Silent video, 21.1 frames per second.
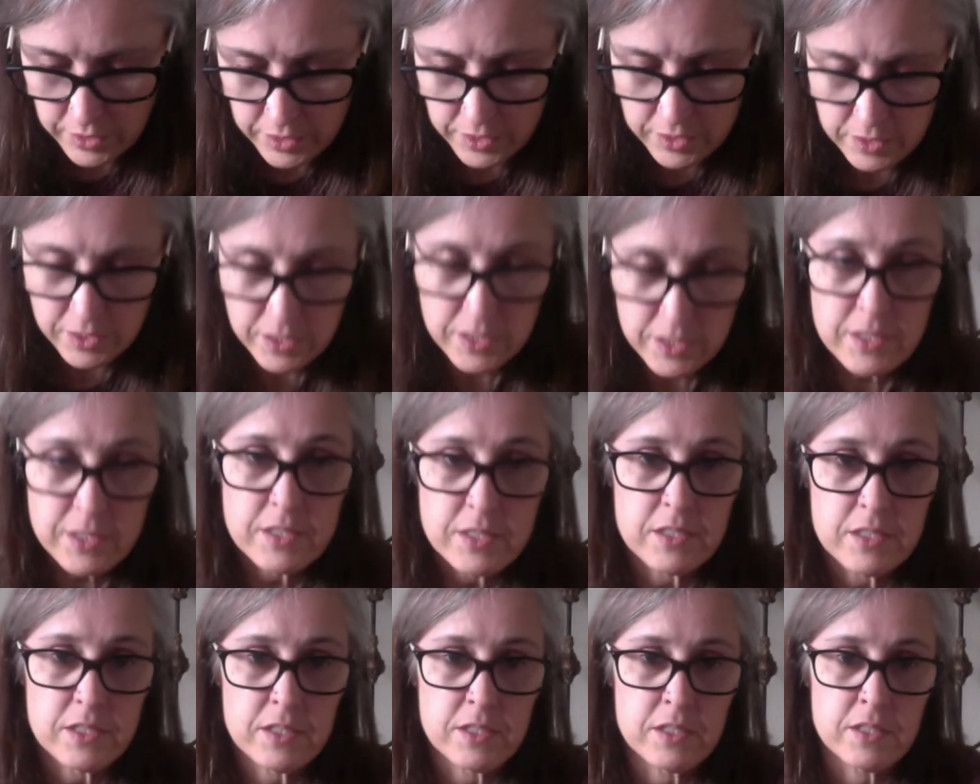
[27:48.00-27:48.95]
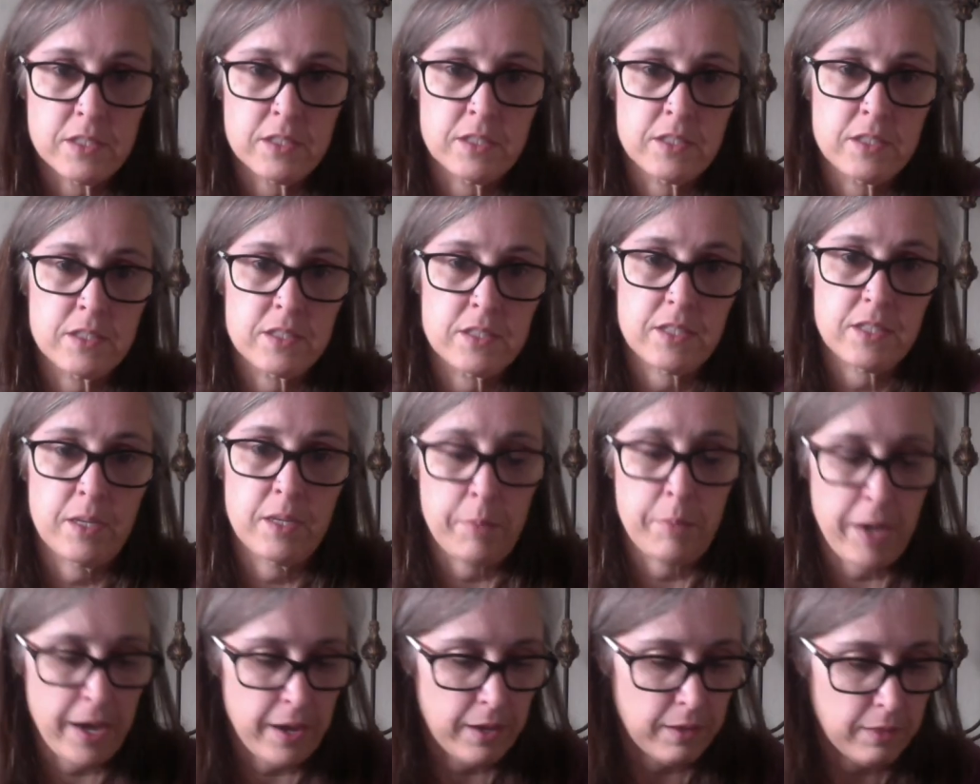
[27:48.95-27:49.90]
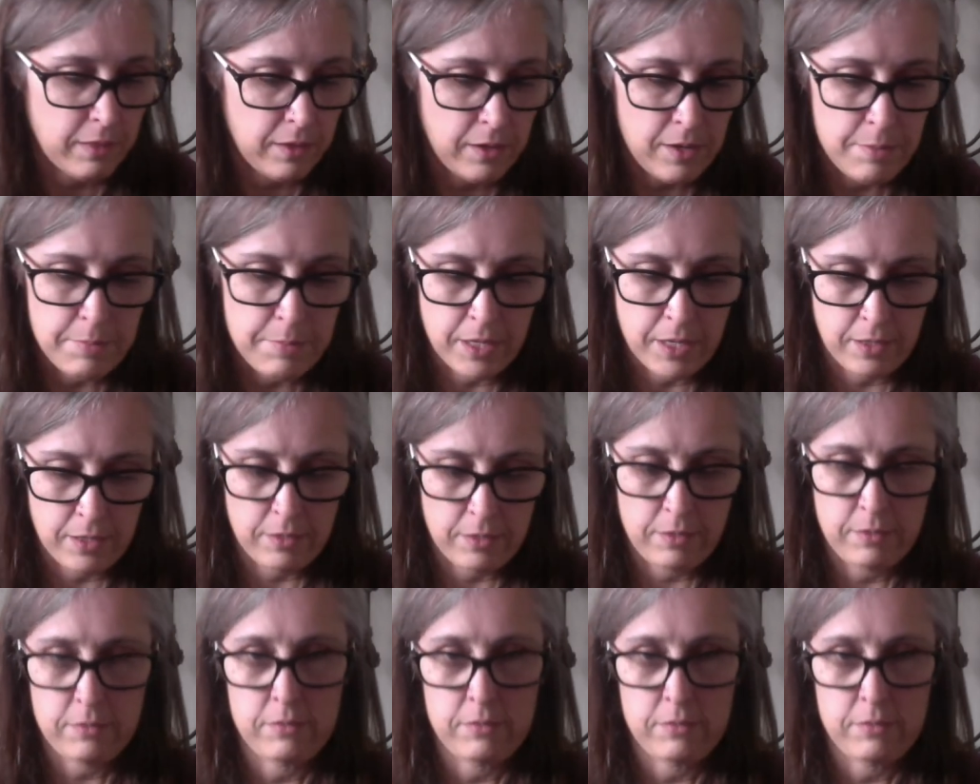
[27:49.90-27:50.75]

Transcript: This is a bag that I made